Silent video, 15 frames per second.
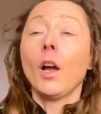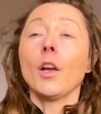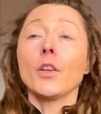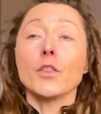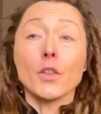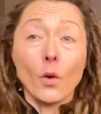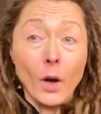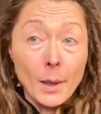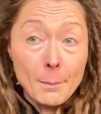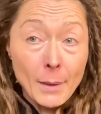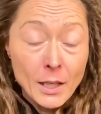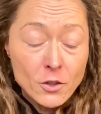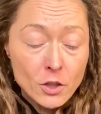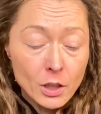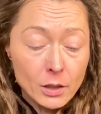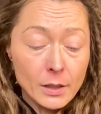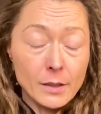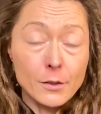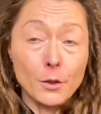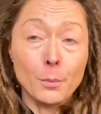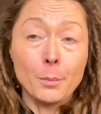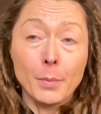So I mentioned
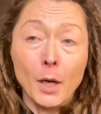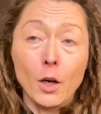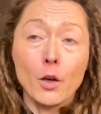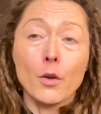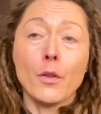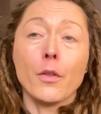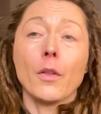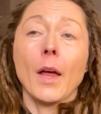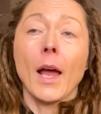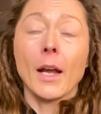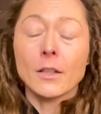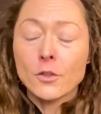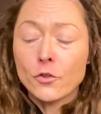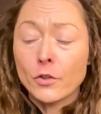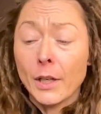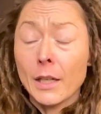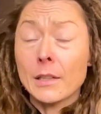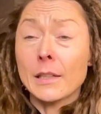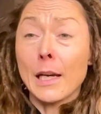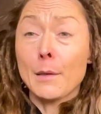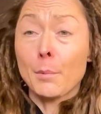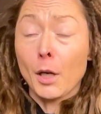these are both
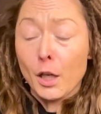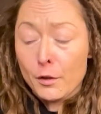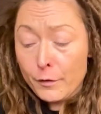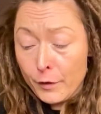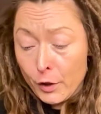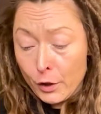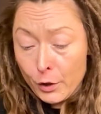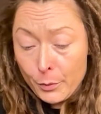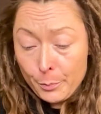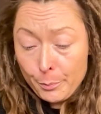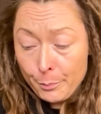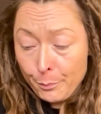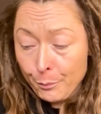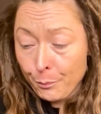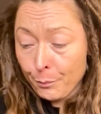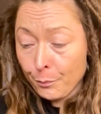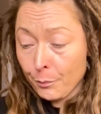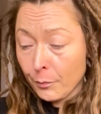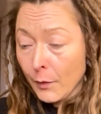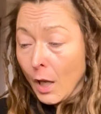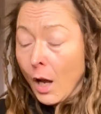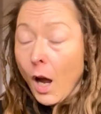extrait de parfum.
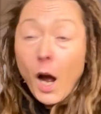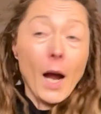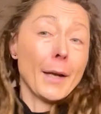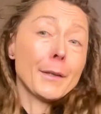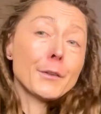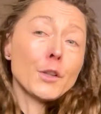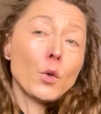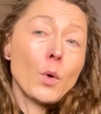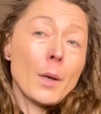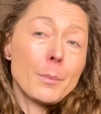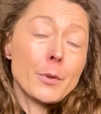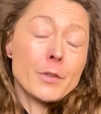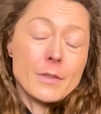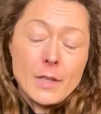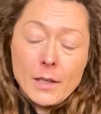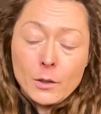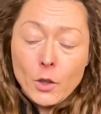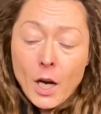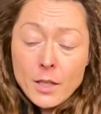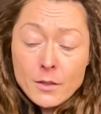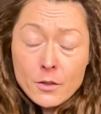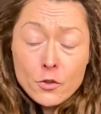I don't know what percent
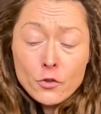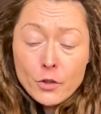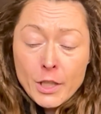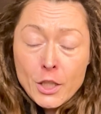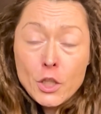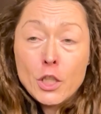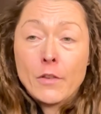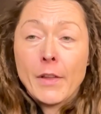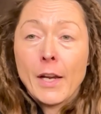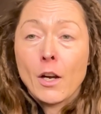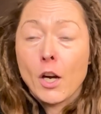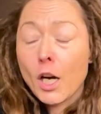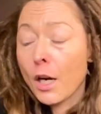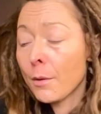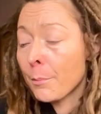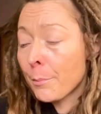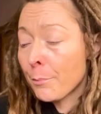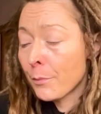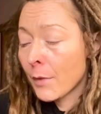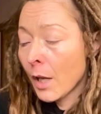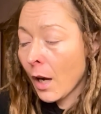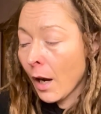concentration they are.
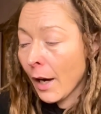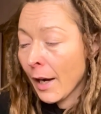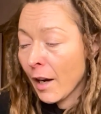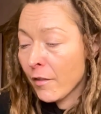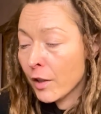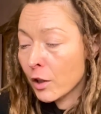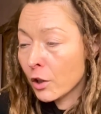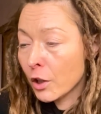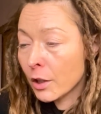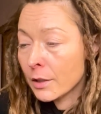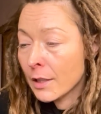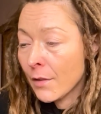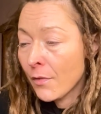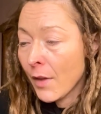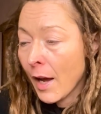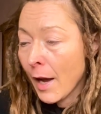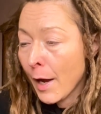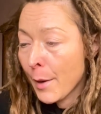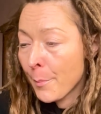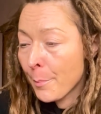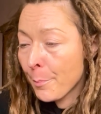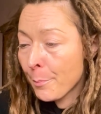I haven't looked at
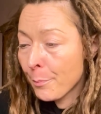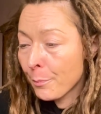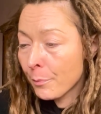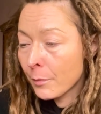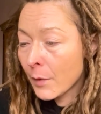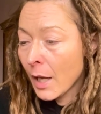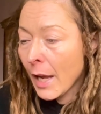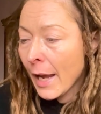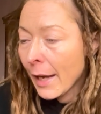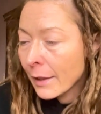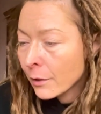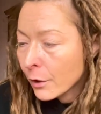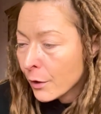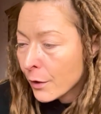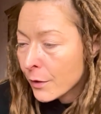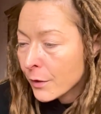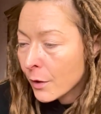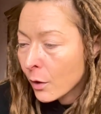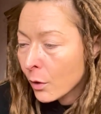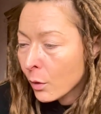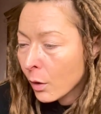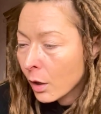that. And
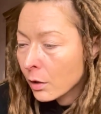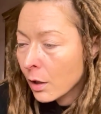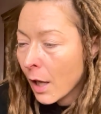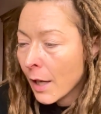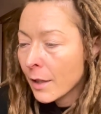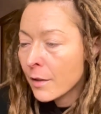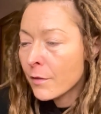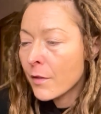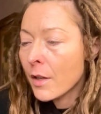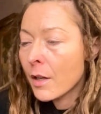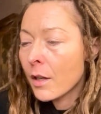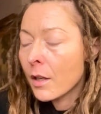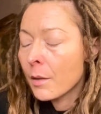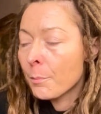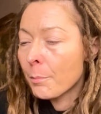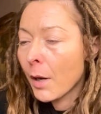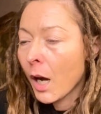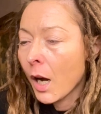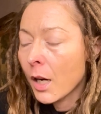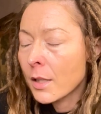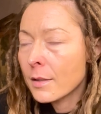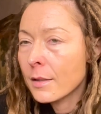also a lot of the
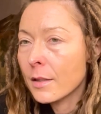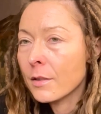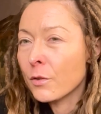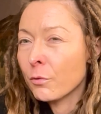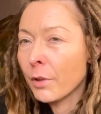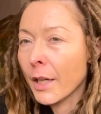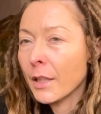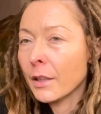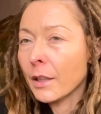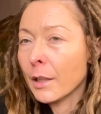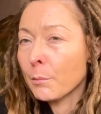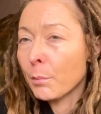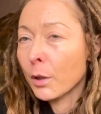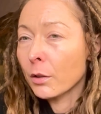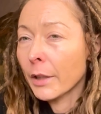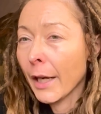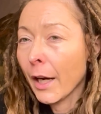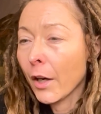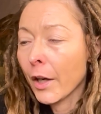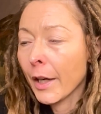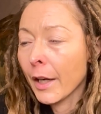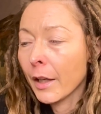box is written in
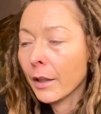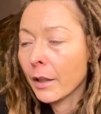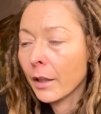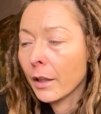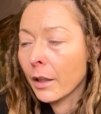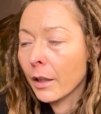Bulgarian.